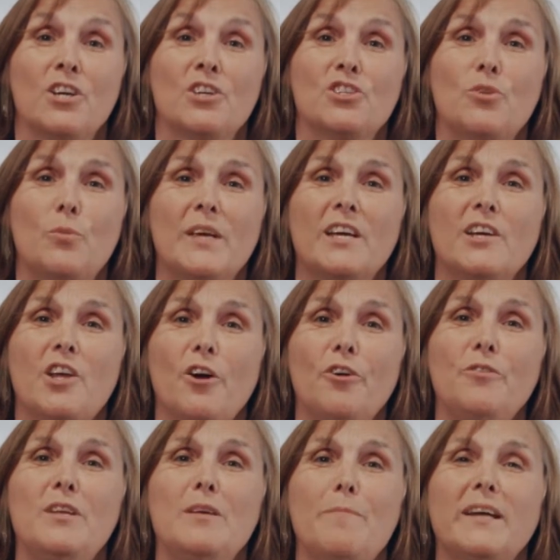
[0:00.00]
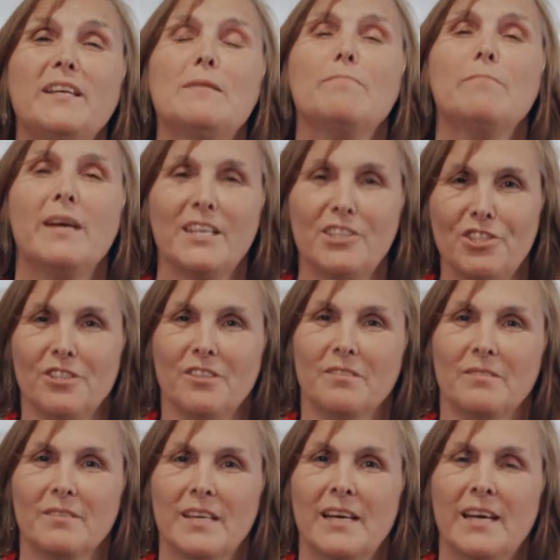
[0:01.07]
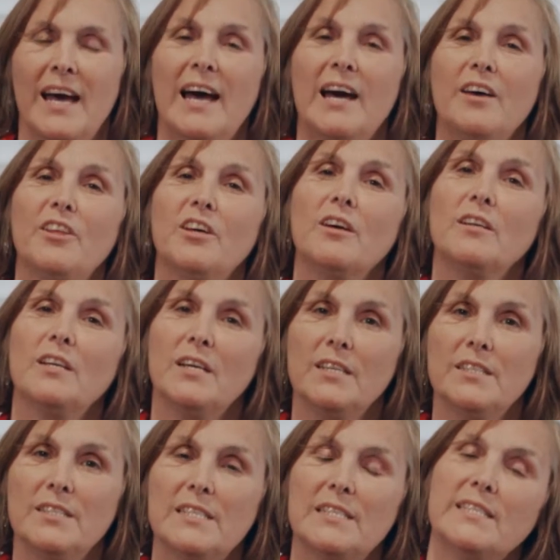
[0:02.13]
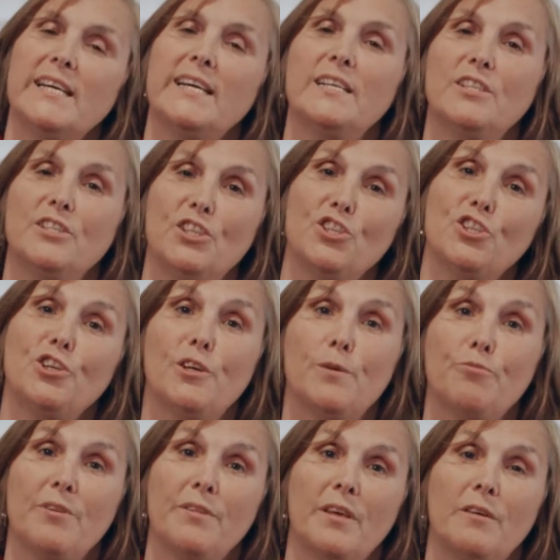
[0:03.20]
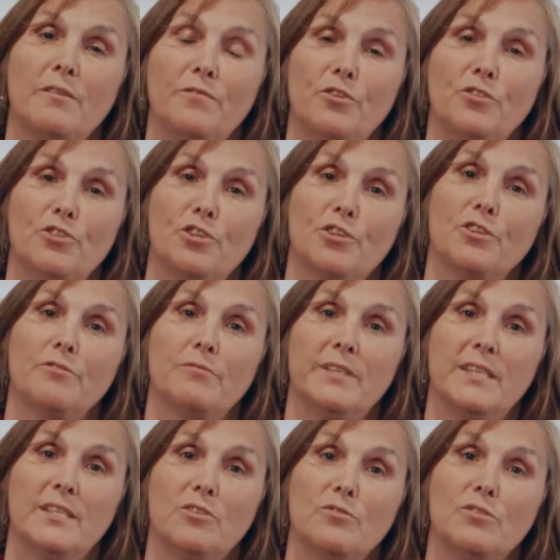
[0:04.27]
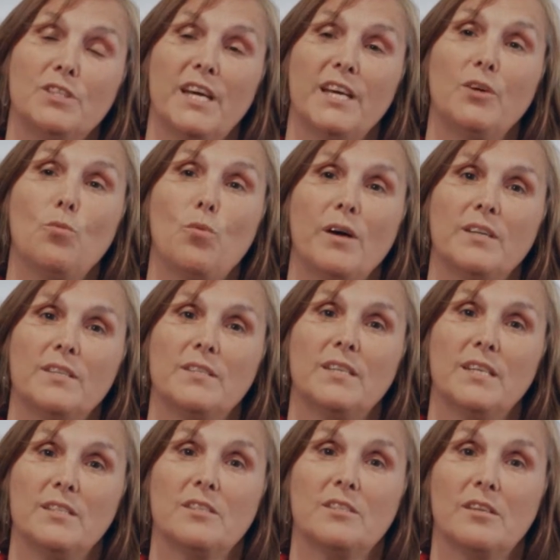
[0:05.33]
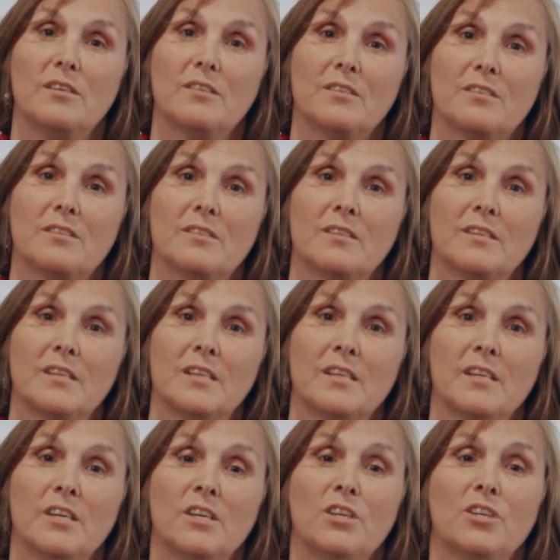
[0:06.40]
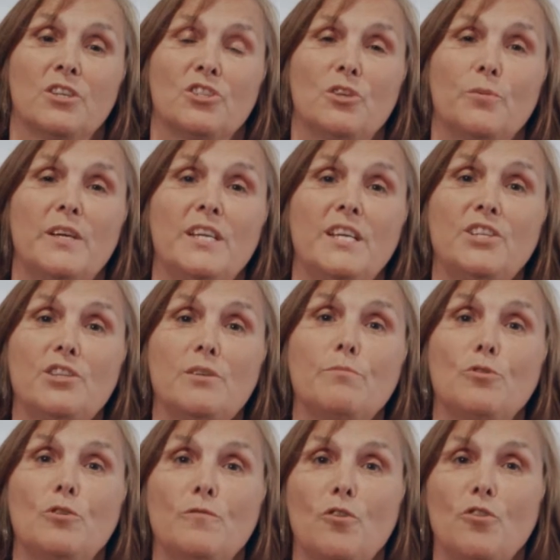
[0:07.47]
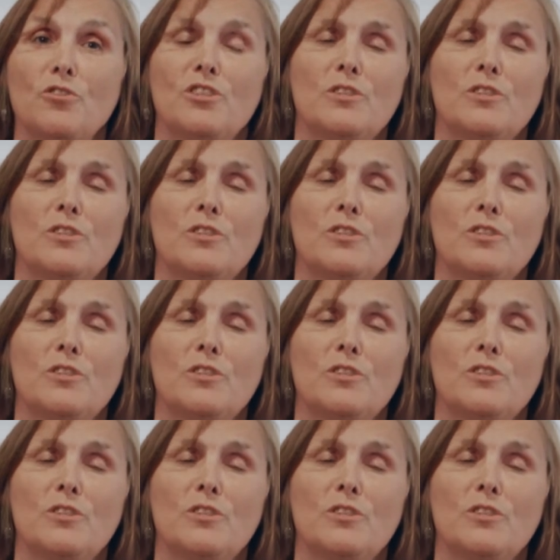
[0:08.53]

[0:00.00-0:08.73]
So we can only but imagine how they're going to understand and interpret their future careers on day one as they start. So we need to move on.